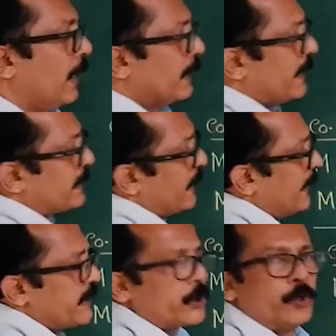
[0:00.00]
this
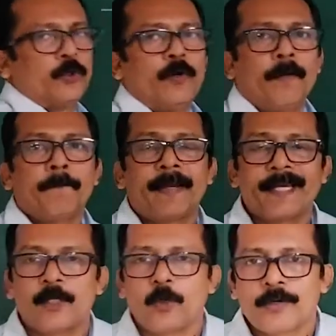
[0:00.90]
leads to
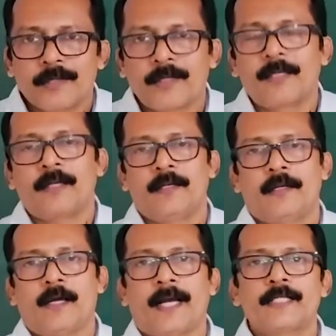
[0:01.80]
meridional
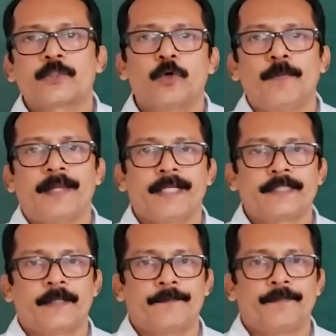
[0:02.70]

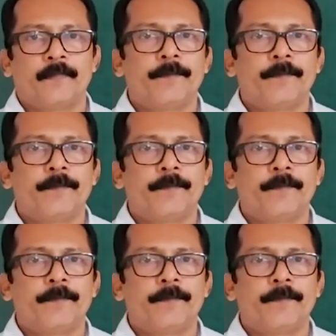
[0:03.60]
isomerism.